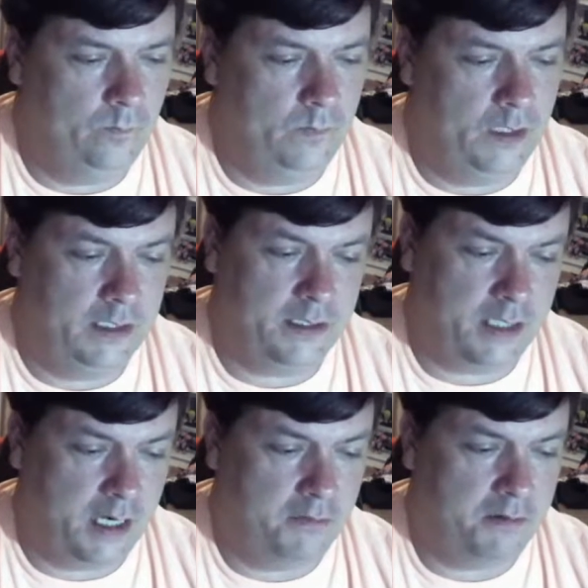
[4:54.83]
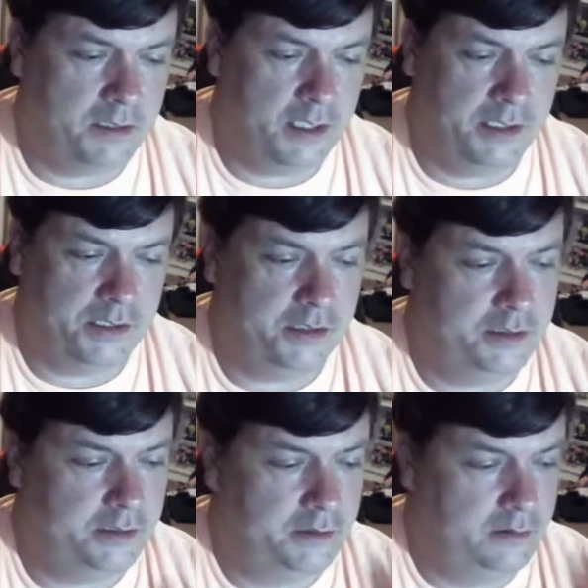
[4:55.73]
Needs a tire
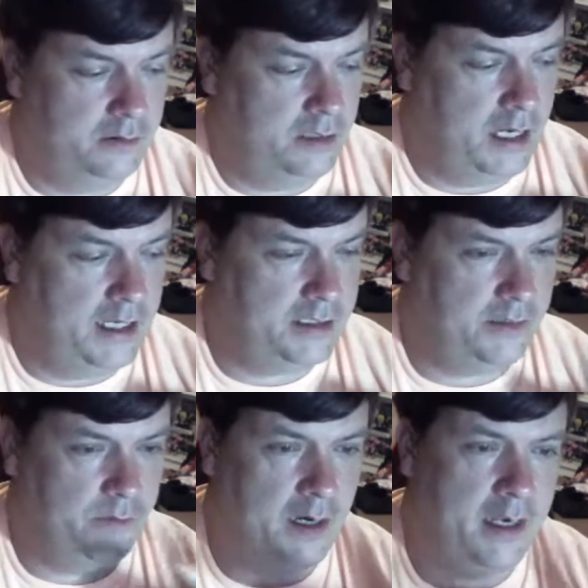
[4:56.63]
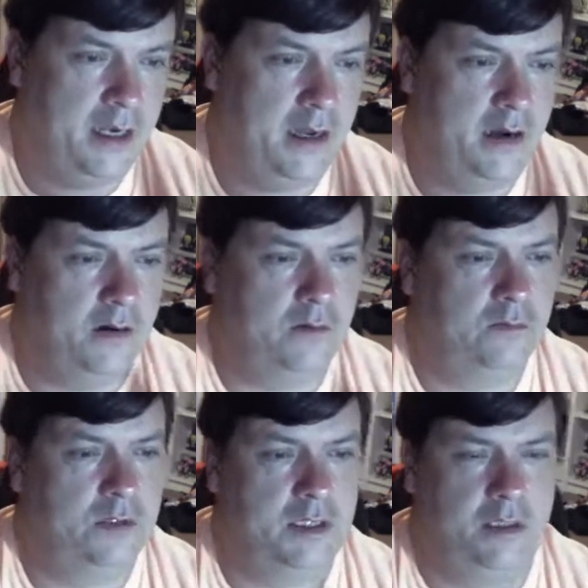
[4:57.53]
rotation. As of right
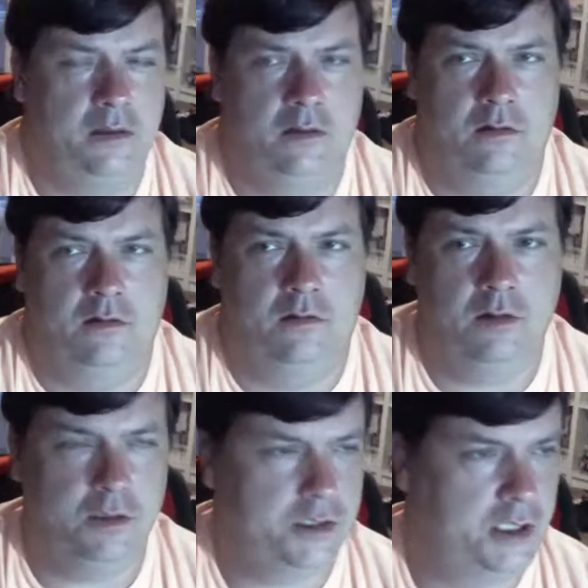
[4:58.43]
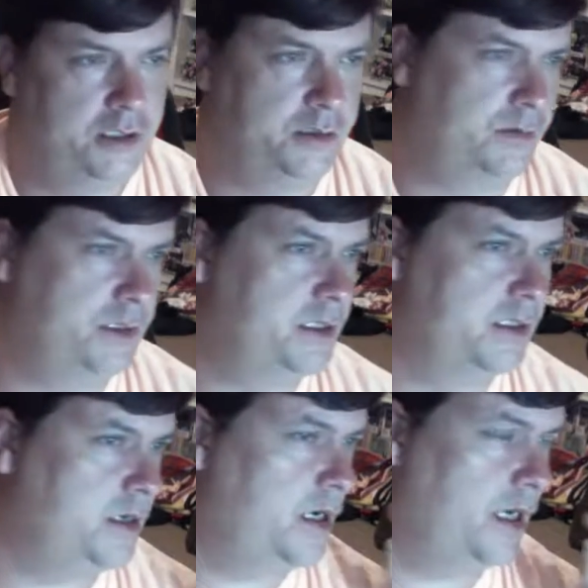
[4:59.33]
now, the oil change is
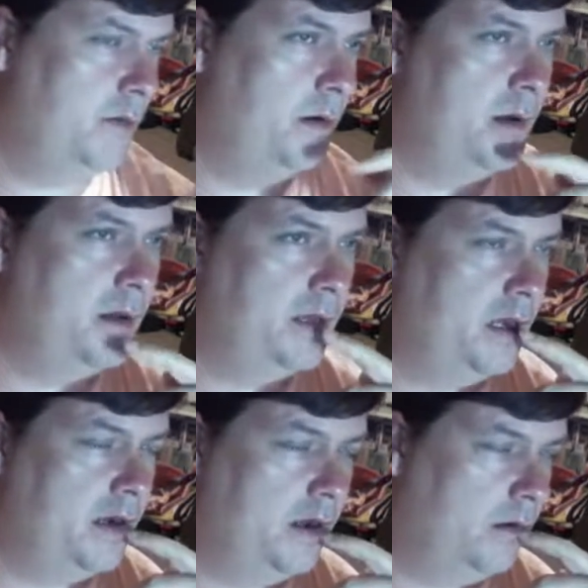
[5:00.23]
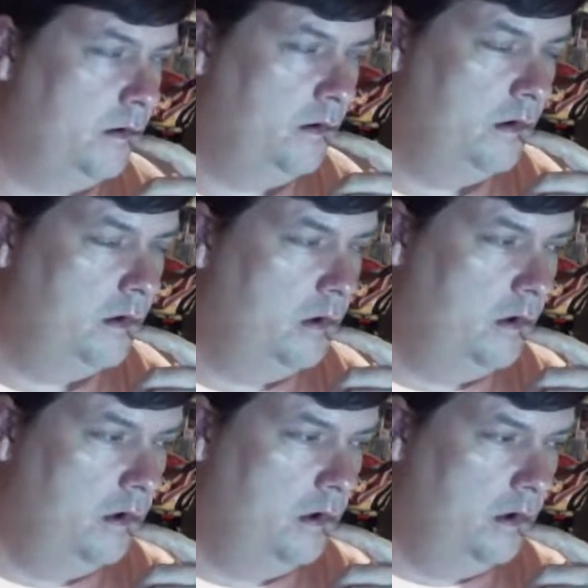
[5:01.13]
recent, so I ain't got to worry about that now.
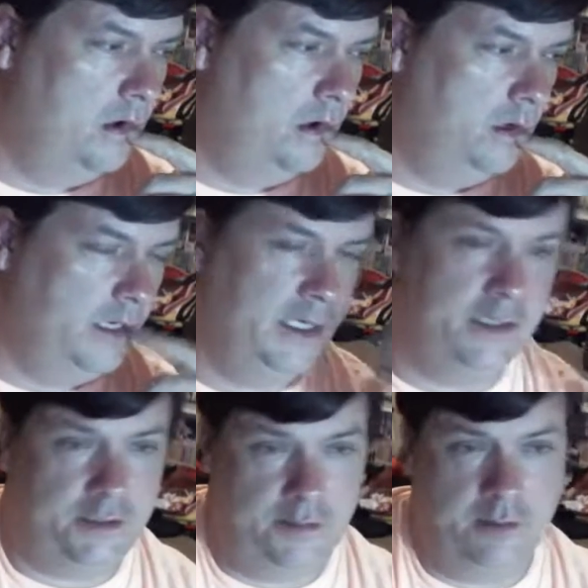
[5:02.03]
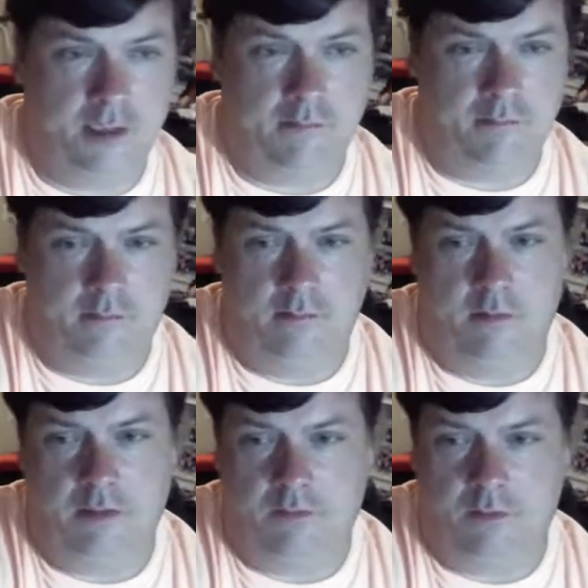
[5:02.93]
Needs a tune-up. of